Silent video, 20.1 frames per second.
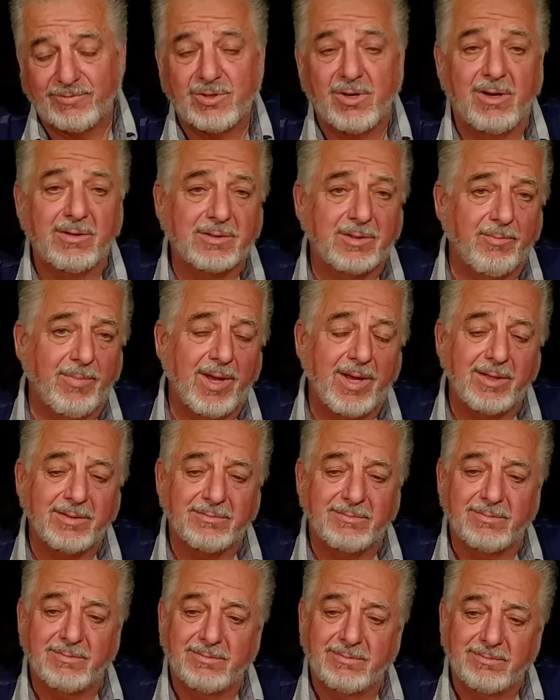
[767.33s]
talked
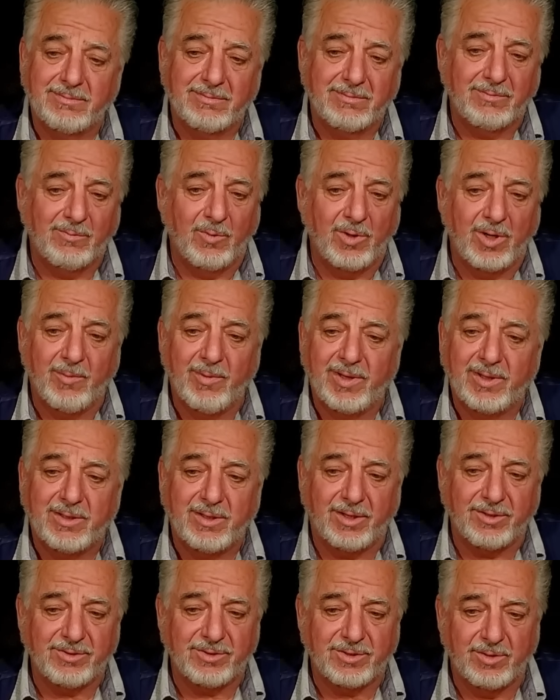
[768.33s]
about one of my
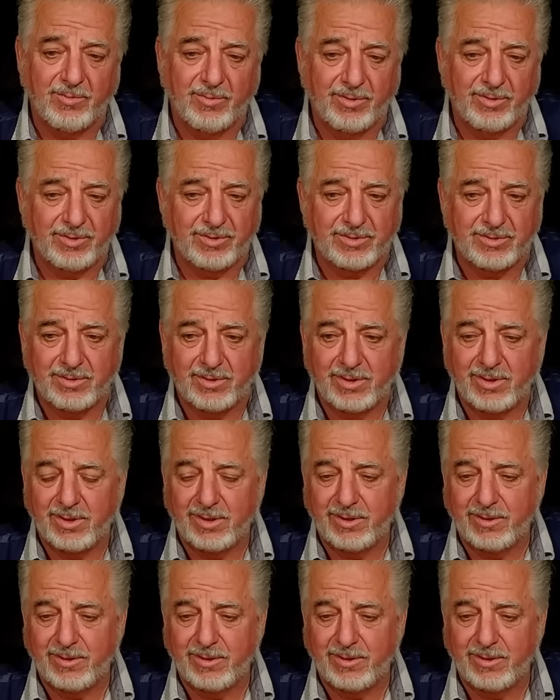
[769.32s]
customers,